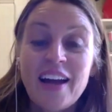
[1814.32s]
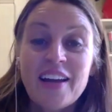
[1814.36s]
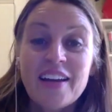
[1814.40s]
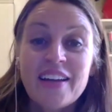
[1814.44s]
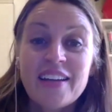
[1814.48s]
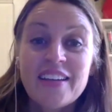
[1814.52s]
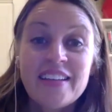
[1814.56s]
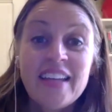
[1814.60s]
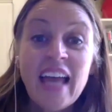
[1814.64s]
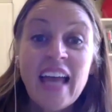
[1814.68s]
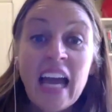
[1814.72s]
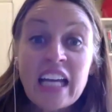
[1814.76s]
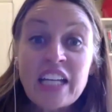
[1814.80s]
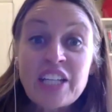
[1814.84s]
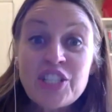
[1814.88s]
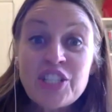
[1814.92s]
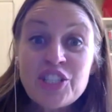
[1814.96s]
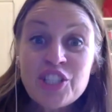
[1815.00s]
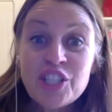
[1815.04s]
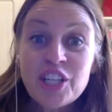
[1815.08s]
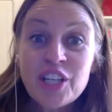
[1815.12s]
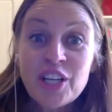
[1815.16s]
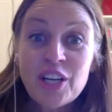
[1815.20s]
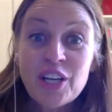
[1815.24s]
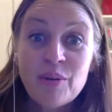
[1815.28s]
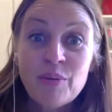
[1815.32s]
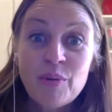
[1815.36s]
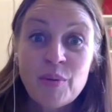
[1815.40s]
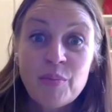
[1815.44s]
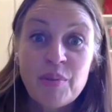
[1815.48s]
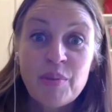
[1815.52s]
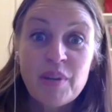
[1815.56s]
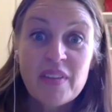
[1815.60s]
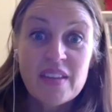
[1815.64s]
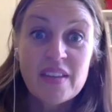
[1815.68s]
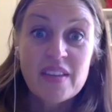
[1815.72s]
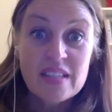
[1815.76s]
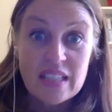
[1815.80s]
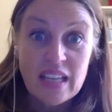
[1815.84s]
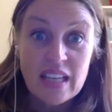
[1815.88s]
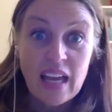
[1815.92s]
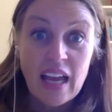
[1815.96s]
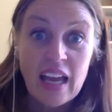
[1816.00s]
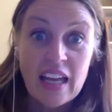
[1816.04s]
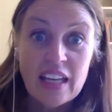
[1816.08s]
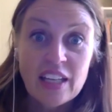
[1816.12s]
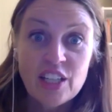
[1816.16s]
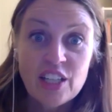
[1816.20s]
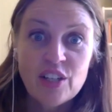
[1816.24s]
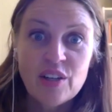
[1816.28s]
next year will be the
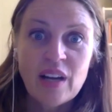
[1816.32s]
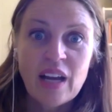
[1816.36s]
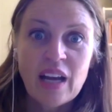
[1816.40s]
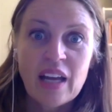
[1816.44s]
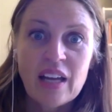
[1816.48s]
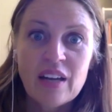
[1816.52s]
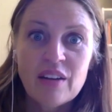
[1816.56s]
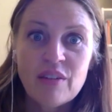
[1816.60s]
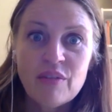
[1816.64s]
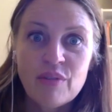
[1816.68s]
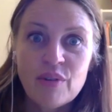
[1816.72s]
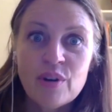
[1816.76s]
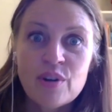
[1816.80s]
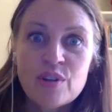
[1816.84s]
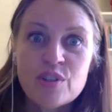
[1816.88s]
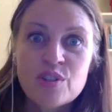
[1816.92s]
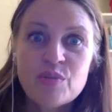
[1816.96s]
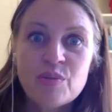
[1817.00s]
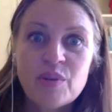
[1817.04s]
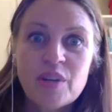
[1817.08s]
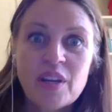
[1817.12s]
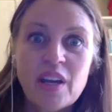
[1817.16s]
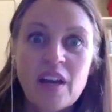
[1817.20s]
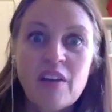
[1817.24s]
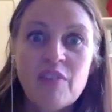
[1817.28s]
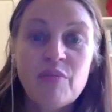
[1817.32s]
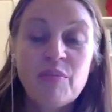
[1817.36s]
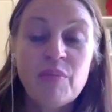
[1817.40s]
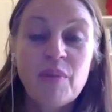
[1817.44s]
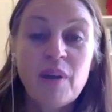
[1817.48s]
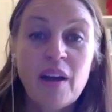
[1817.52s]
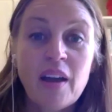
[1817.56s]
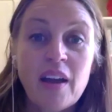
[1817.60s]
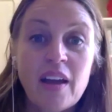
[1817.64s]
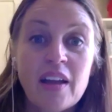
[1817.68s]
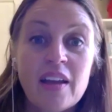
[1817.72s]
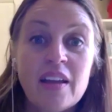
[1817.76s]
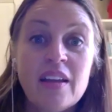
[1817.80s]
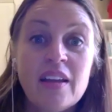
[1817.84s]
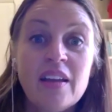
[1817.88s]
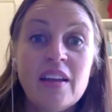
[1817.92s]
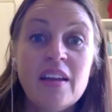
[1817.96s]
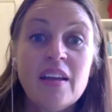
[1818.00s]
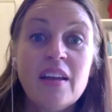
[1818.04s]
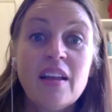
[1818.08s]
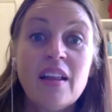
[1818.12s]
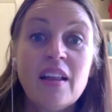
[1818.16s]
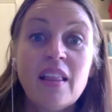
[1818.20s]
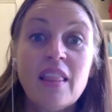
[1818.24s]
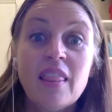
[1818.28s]
10-year anniversary of my
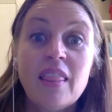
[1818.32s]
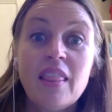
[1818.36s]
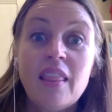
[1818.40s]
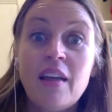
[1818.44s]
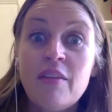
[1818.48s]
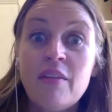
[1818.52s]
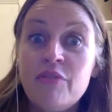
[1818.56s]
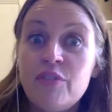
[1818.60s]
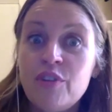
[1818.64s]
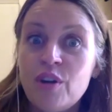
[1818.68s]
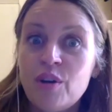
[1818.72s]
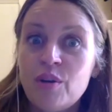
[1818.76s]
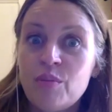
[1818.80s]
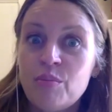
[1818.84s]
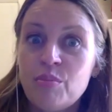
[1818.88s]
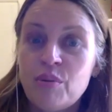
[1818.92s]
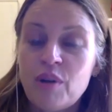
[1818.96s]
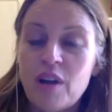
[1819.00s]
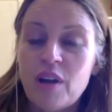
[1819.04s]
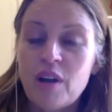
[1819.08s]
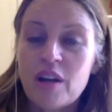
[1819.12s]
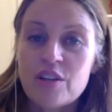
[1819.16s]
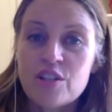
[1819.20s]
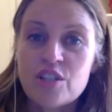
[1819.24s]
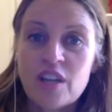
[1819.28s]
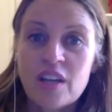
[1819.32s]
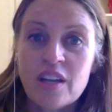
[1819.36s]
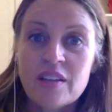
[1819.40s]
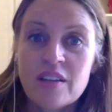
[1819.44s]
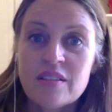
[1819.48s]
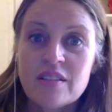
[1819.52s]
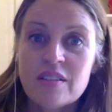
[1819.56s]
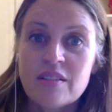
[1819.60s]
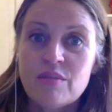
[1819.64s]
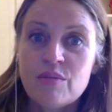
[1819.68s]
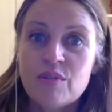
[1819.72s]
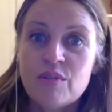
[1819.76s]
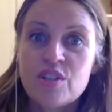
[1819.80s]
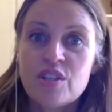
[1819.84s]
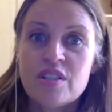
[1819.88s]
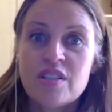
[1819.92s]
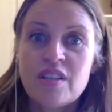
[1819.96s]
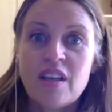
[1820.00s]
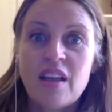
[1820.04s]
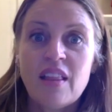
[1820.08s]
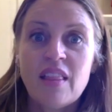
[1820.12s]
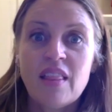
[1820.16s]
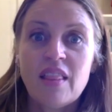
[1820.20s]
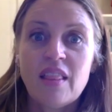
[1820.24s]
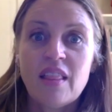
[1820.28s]
Love Note project, which is
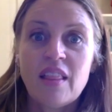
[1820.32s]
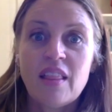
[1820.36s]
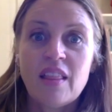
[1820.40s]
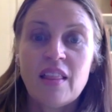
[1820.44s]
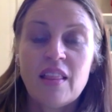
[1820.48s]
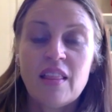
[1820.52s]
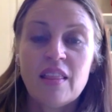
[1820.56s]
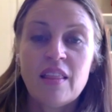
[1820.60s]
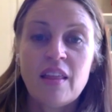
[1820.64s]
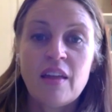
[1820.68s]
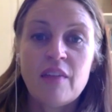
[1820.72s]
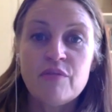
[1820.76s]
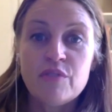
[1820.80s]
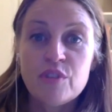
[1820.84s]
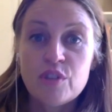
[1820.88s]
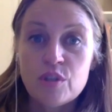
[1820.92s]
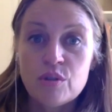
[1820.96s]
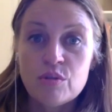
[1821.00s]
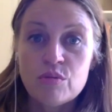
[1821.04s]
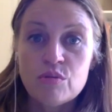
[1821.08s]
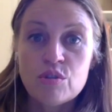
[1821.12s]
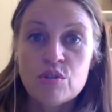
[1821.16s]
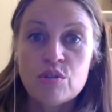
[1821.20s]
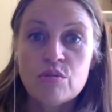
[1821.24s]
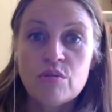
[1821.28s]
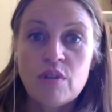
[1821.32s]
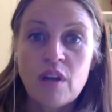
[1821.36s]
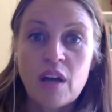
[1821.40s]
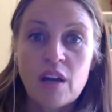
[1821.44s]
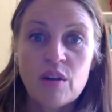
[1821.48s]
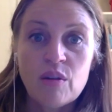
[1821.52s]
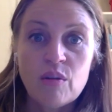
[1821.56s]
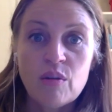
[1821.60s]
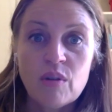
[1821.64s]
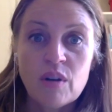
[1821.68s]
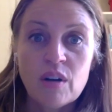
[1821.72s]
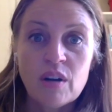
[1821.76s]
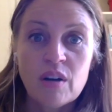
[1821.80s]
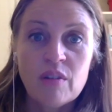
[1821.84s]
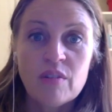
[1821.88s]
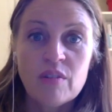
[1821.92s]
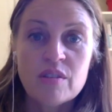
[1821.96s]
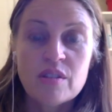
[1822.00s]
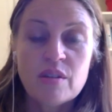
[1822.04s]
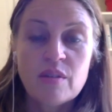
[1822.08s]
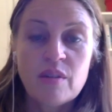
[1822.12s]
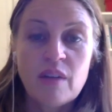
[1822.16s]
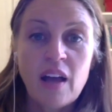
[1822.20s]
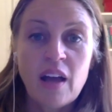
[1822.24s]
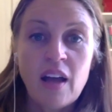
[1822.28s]
at loveyou2.org.
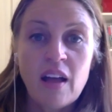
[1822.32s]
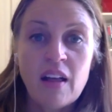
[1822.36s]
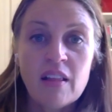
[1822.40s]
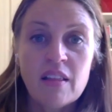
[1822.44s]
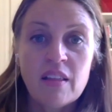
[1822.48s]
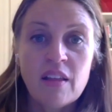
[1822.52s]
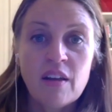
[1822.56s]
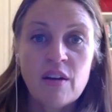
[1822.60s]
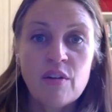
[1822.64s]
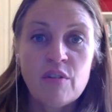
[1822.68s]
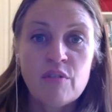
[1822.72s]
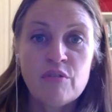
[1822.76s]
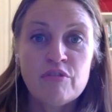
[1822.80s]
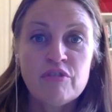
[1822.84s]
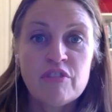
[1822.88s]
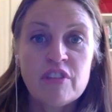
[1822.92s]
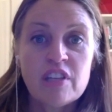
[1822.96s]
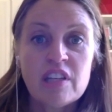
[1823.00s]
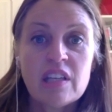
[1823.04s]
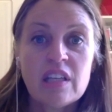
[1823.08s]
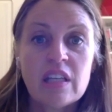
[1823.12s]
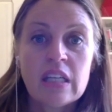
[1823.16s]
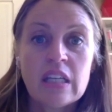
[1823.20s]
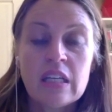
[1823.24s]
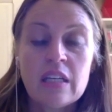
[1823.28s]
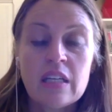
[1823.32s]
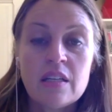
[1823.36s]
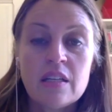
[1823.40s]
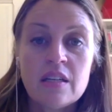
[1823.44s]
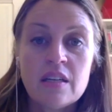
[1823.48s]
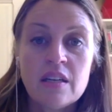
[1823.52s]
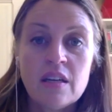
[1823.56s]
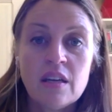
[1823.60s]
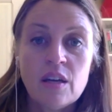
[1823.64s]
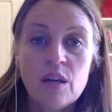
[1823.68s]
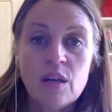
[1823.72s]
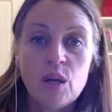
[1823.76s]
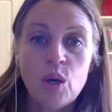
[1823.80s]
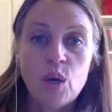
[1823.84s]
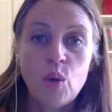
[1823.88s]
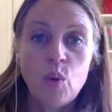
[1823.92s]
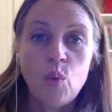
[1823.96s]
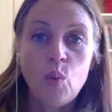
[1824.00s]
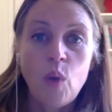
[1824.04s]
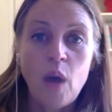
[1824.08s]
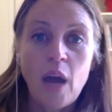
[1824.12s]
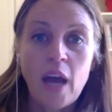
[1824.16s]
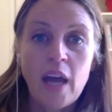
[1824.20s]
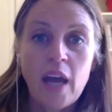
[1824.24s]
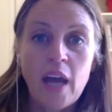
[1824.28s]
So LOVEYOU,
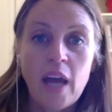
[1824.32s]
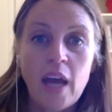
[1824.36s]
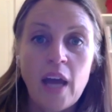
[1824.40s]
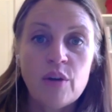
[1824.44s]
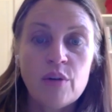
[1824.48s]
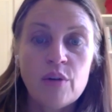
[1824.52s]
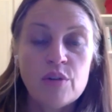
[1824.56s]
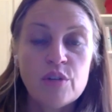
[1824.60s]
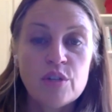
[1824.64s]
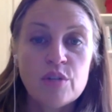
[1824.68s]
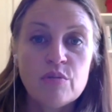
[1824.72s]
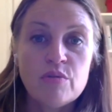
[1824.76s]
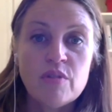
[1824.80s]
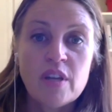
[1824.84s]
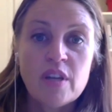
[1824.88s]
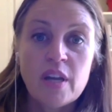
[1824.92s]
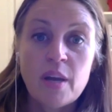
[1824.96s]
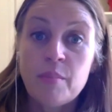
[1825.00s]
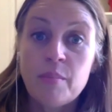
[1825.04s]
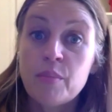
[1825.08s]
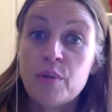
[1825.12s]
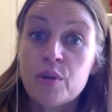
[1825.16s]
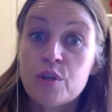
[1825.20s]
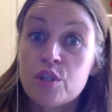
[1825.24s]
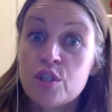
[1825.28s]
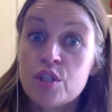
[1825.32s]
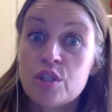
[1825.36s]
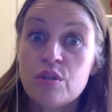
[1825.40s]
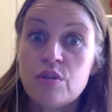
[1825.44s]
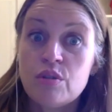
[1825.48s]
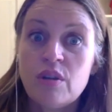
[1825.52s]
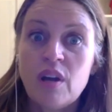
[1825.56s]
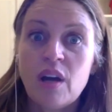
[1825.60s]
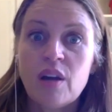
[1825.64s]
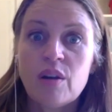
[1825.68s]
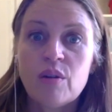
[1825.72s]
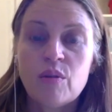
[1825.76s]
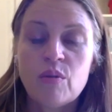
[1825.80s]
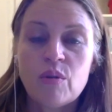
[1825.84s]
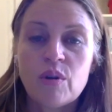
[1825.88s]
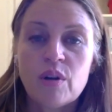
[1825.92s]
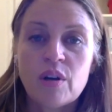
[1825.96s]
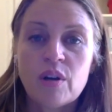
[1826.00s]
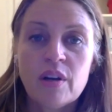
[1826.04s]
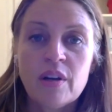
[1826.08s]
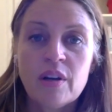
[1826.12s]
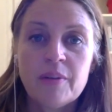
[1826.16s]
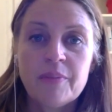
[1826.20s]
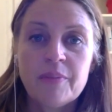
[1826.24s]
the number 2.org.